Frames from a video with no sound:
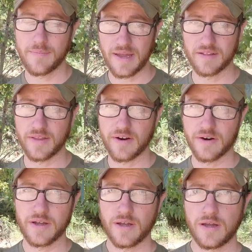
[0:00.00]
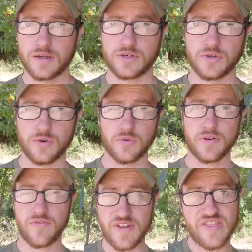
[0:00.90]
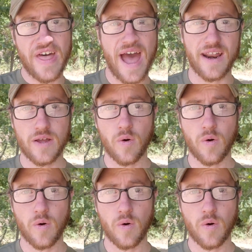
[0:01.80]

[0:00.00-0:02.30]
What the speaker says: bandolier to feed that,